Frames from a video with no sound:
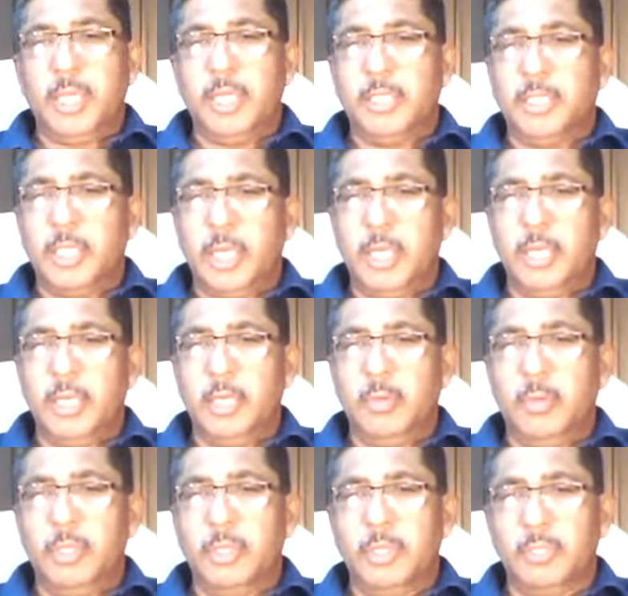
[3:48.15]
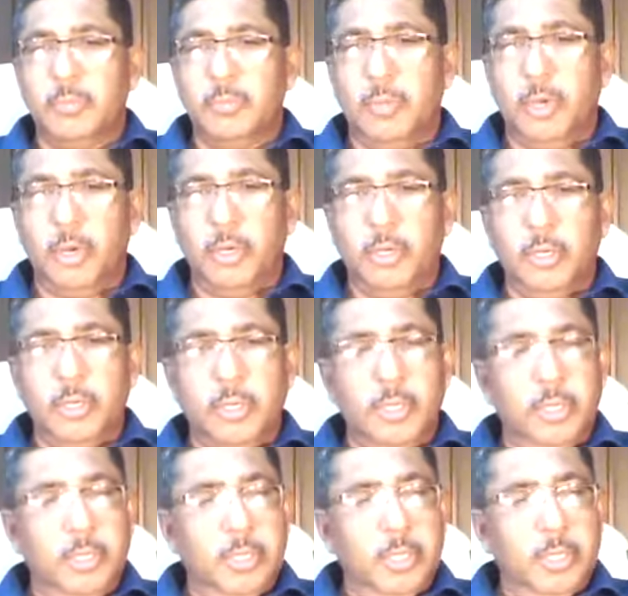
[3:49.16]
A child which is born
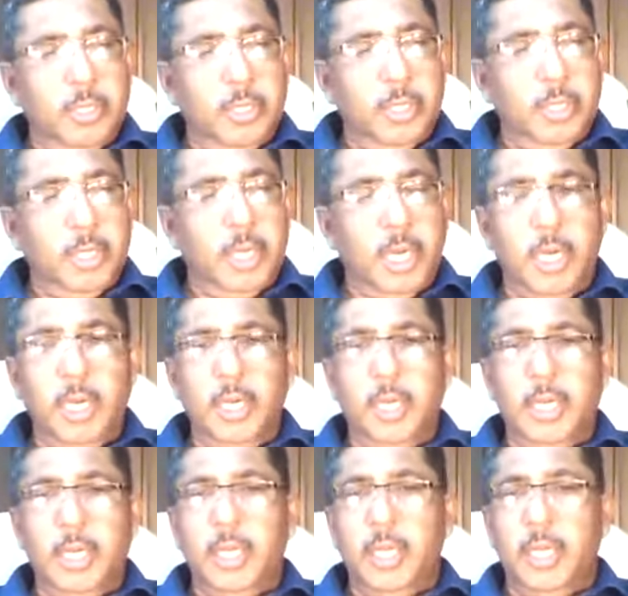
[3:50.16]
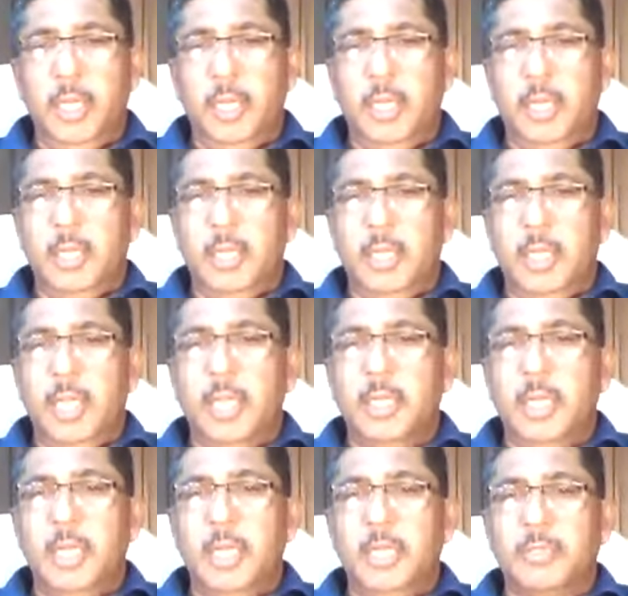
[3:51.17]
hardly eight
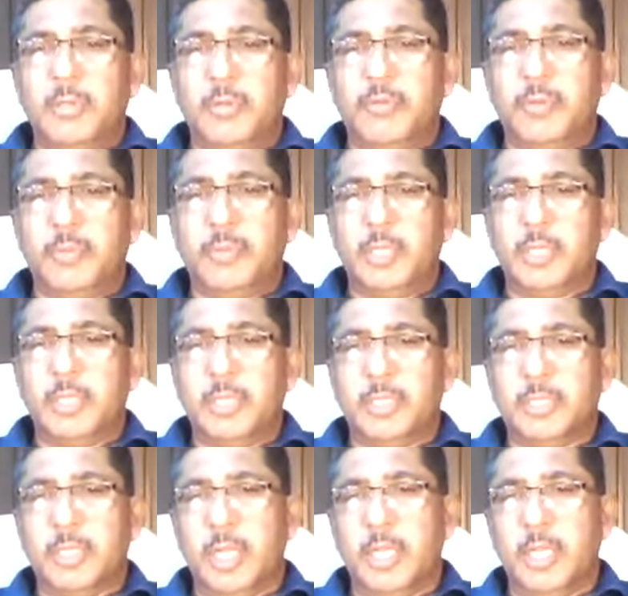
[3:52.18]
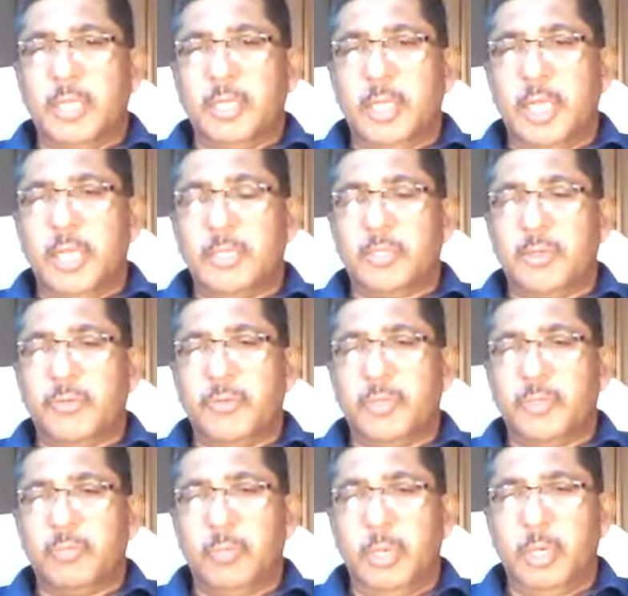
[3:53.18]
days or 56 day, days of
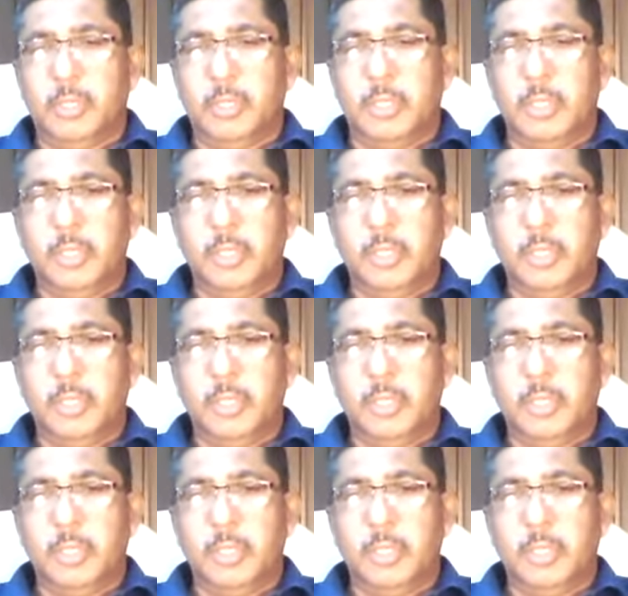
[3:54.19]
his birth